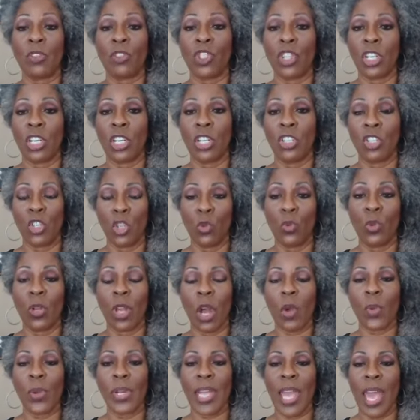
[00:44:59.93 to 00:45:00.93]
judge who will
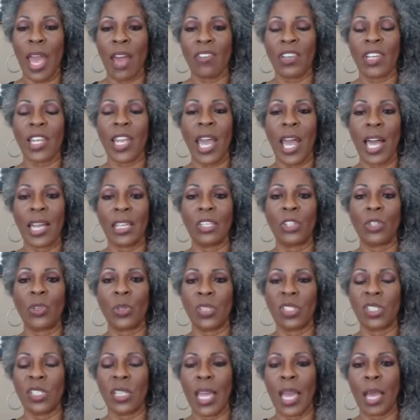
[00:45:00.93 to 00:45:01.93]
already have a calendar
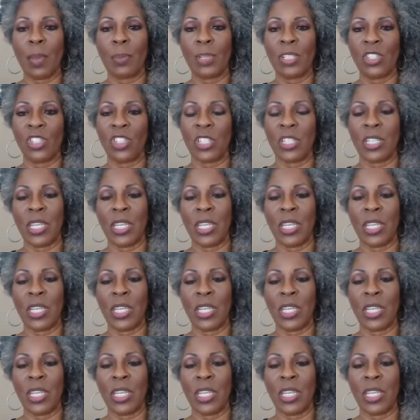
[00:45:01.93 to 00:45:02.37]
established.